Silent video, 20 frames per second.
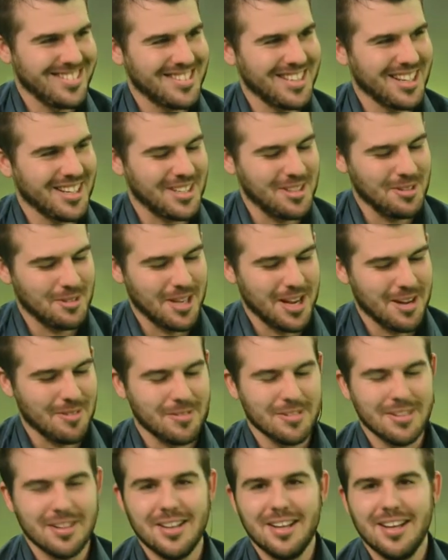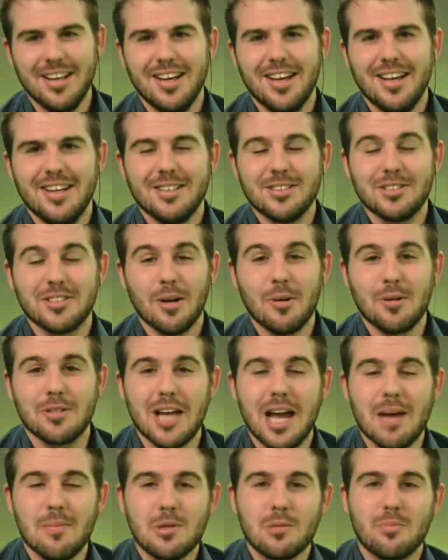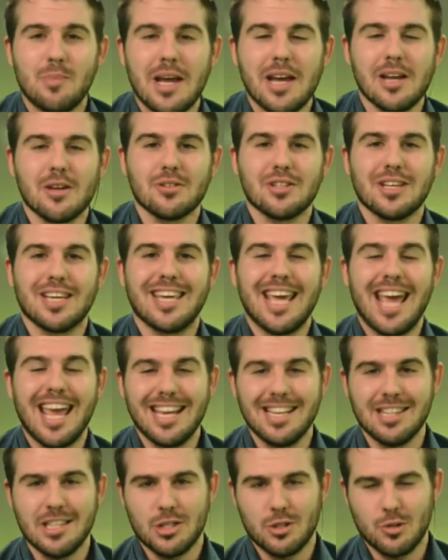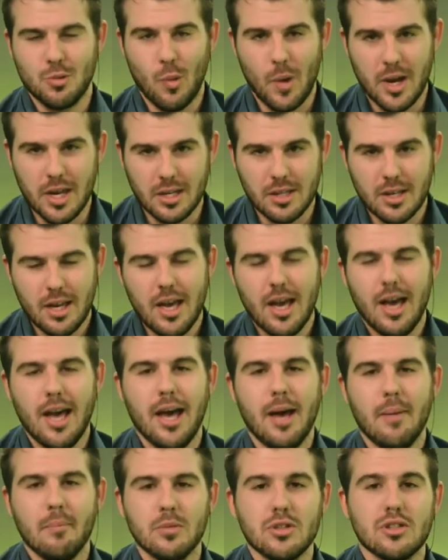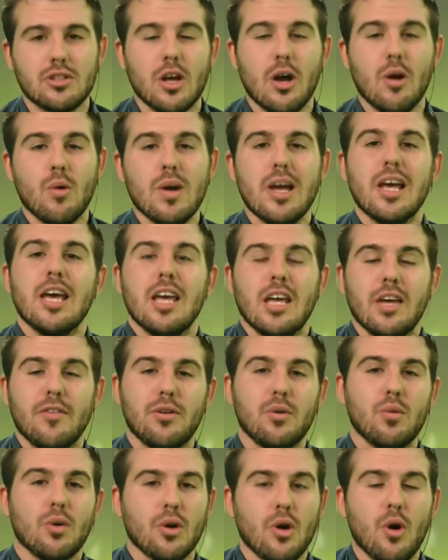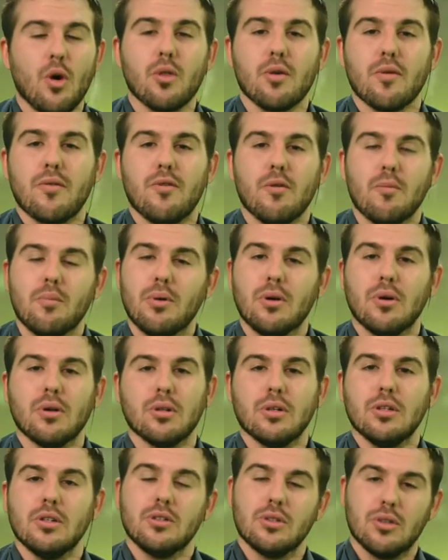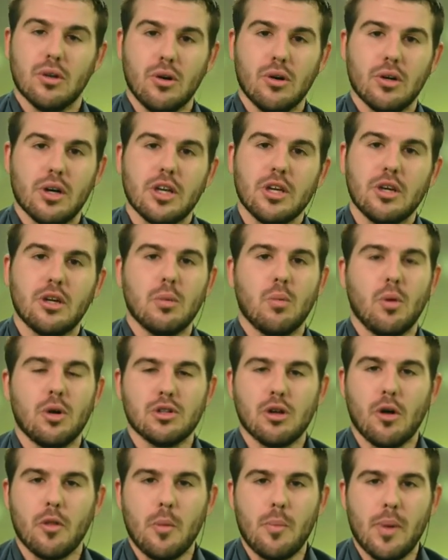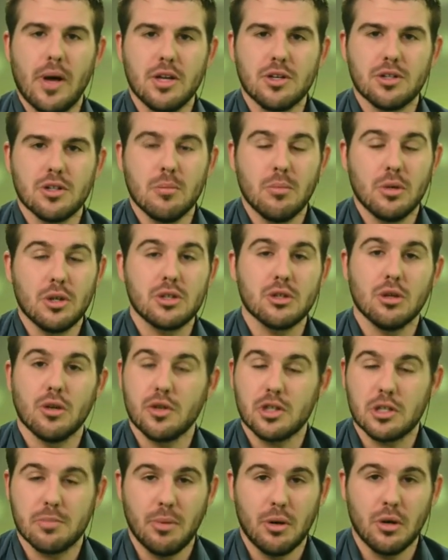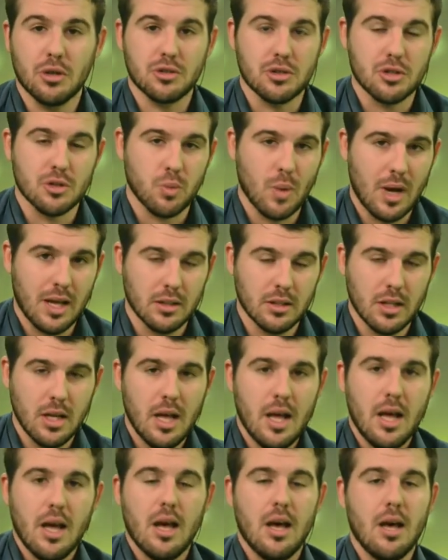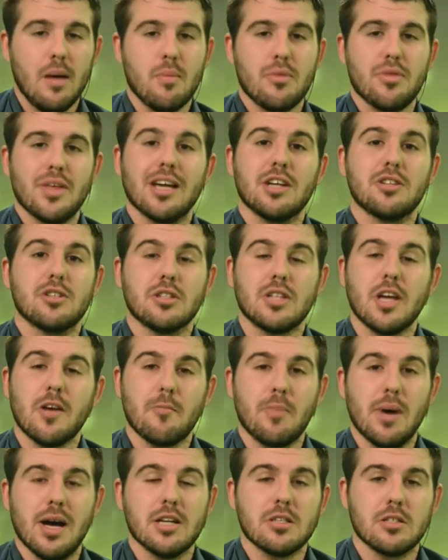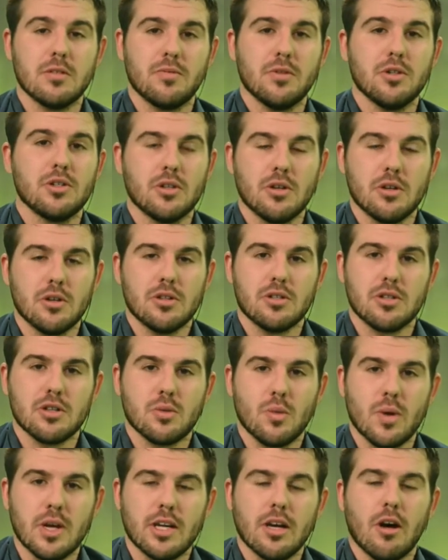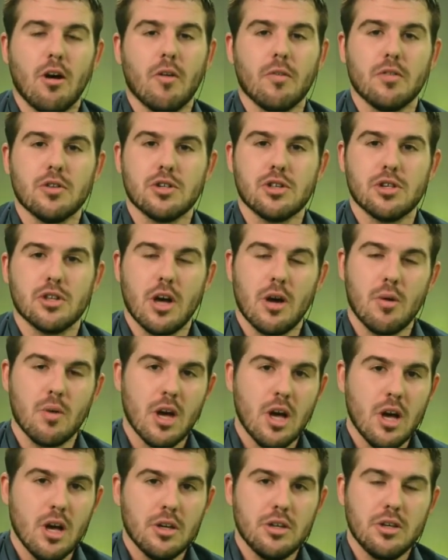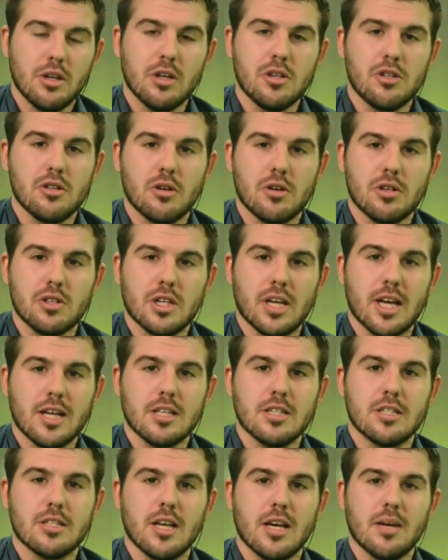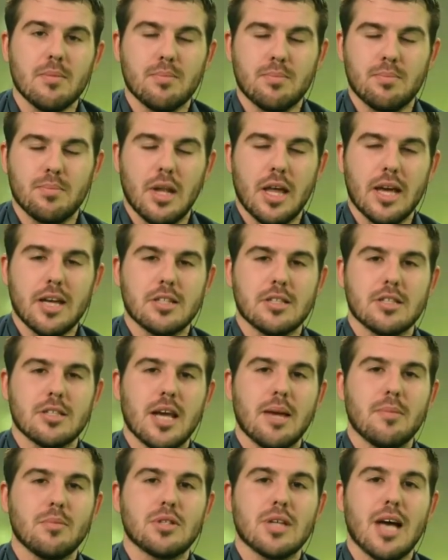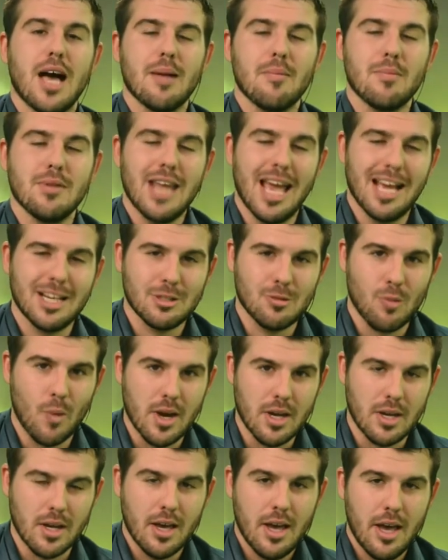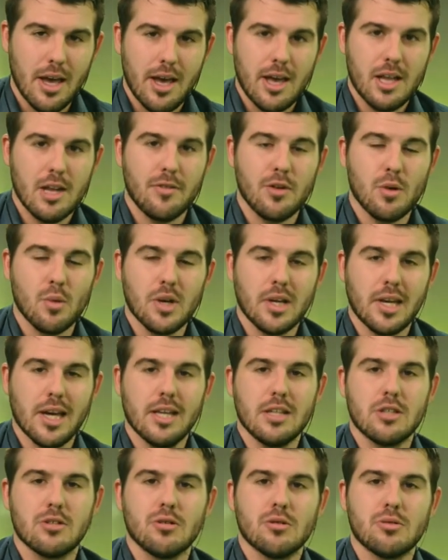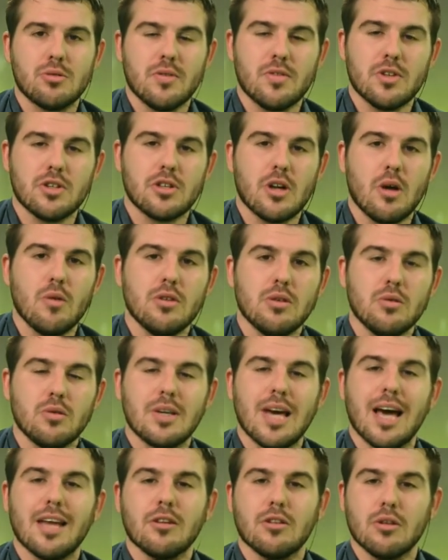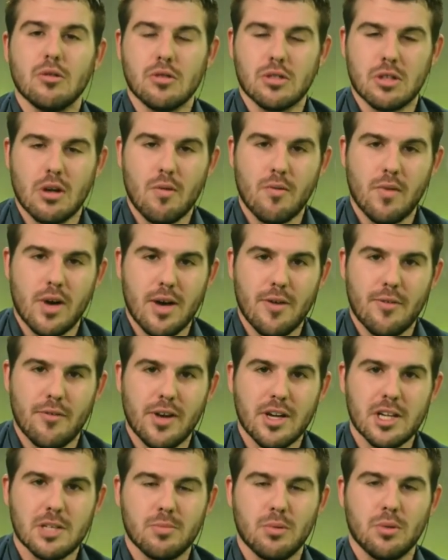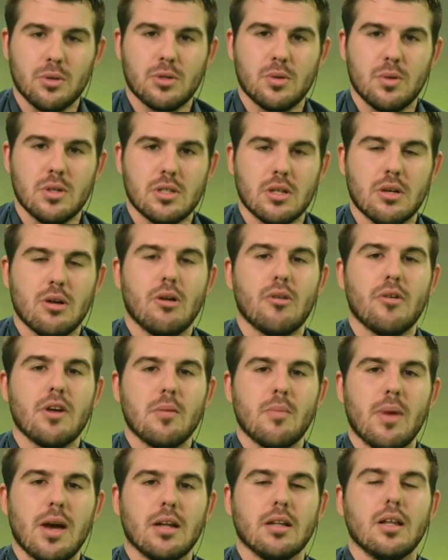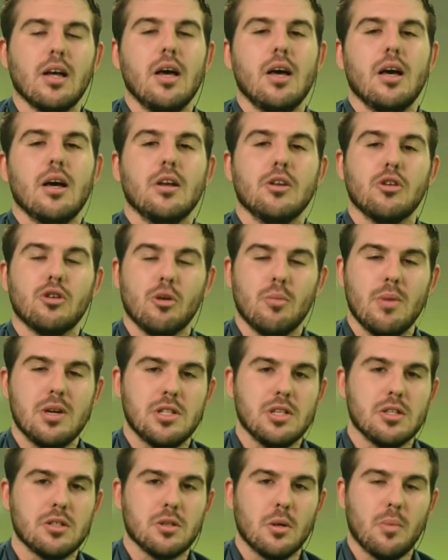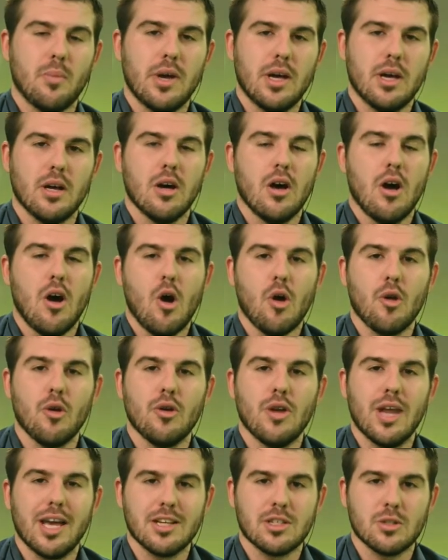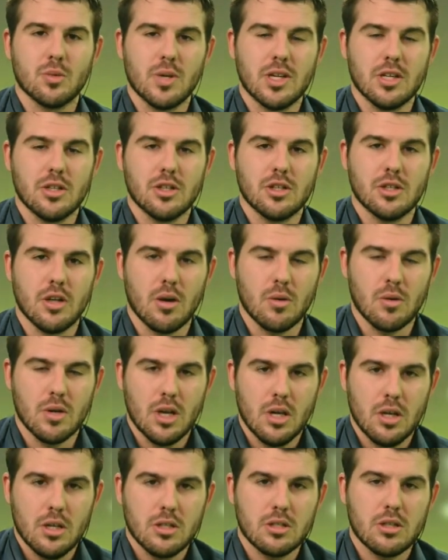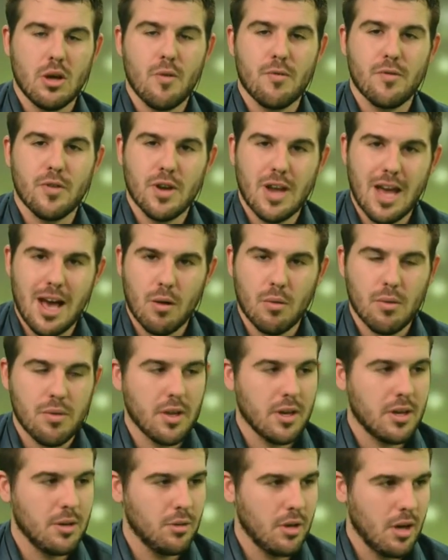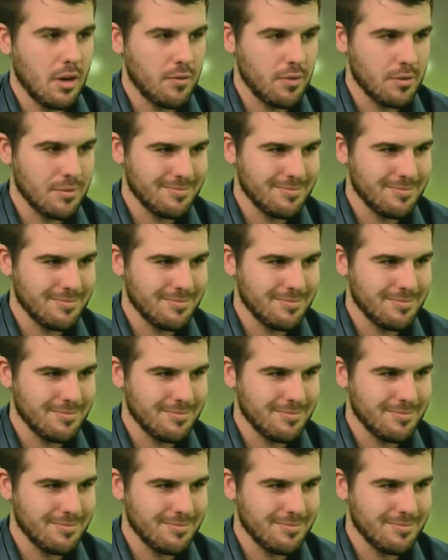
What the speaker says: Thank you, Dave. So time has beaten us again this week. So if you want other football talk, you can watch On the Bench, amongst other sports as well. Thanks to Dave Patterson for joining us this week on the show. You can join us again, same place, same time next week. And if you want to get in touch with the show, you can do so via Facebook, Twitter or email, and your message could appear on next week's show. So for now, thank you, Dave.